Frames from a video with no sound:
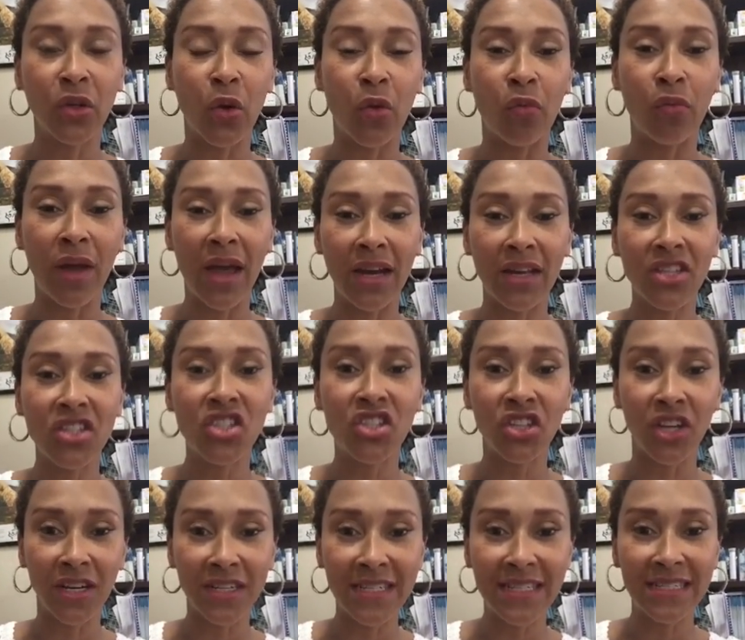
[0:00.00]
Loretta
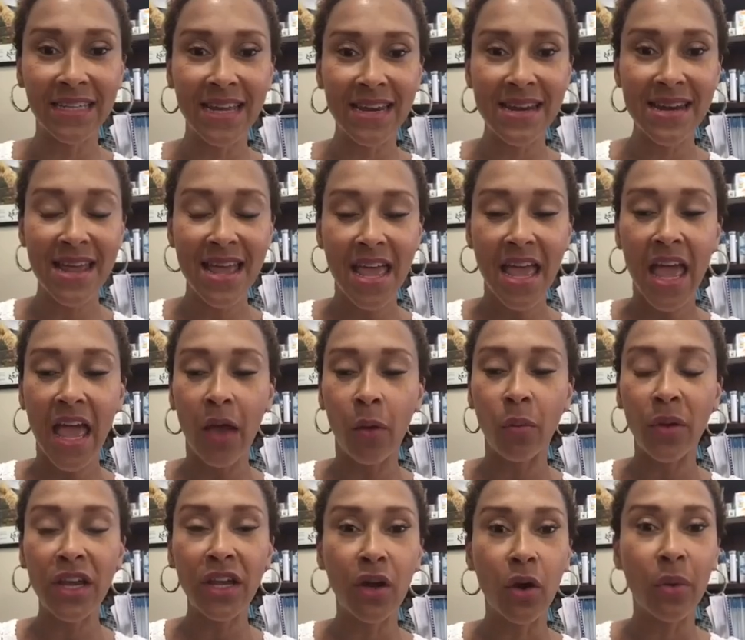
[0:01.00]
Justin,
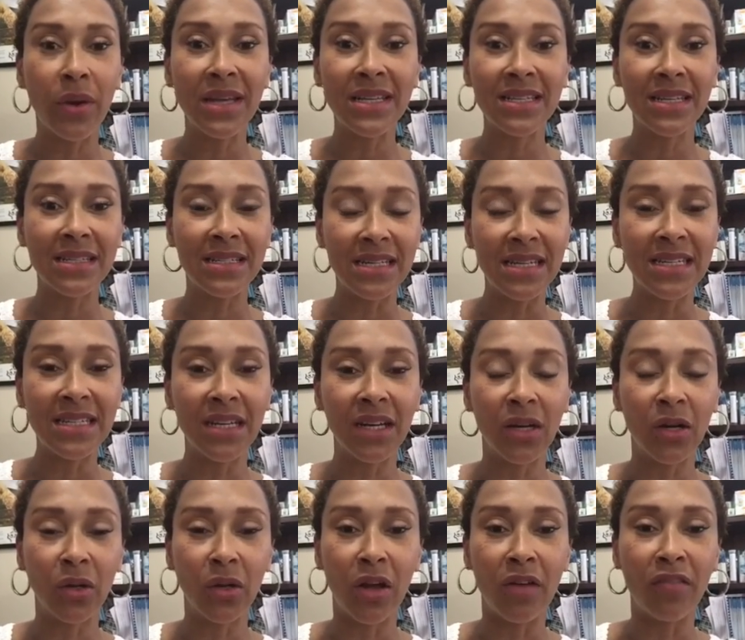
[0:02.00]
and we go into
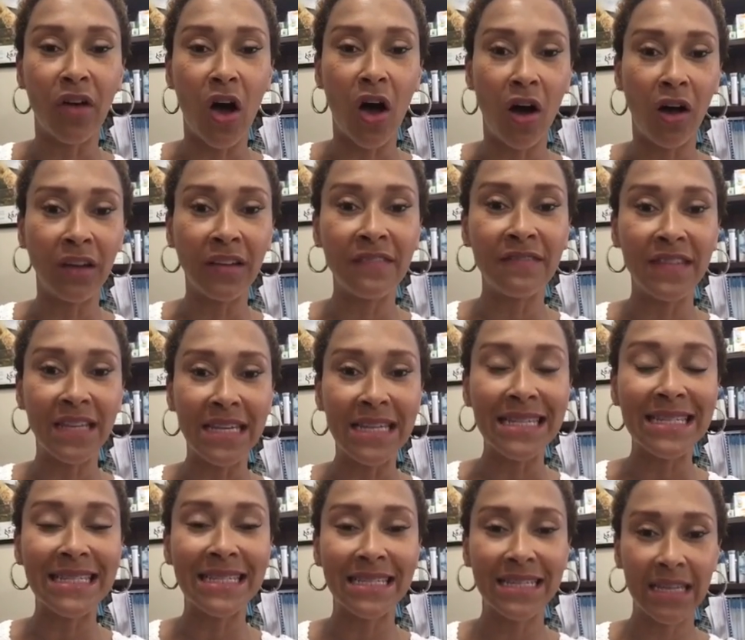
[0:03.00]
detail of all of
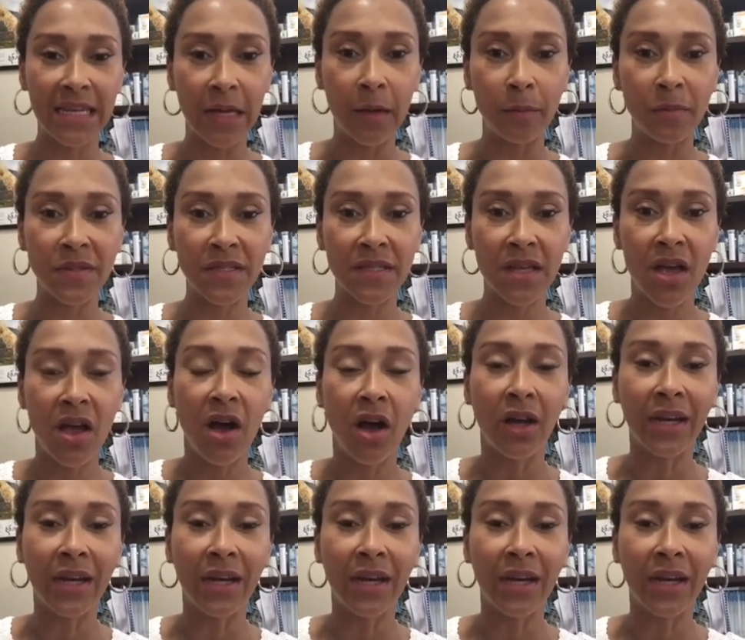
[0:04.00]
these tips